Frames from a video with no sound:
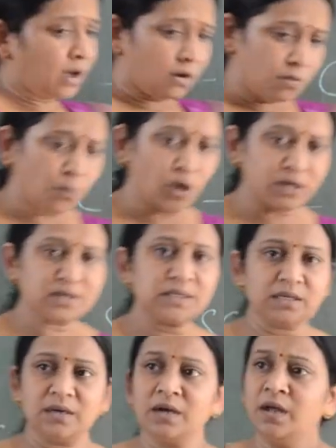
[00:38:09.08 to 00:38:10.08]
what is
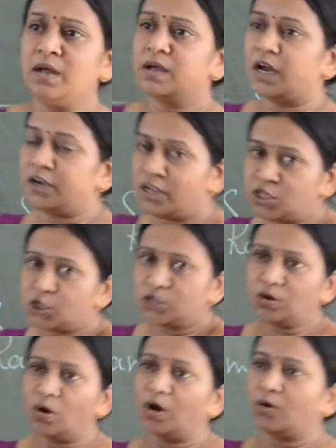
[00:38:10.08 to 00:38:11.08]
the
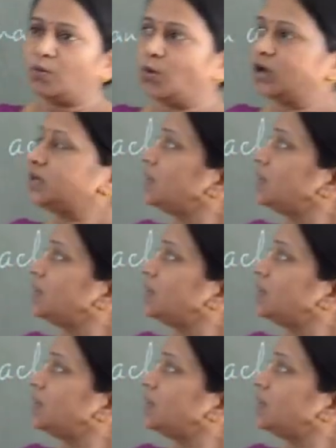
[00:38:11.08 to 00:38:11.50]
condition or what are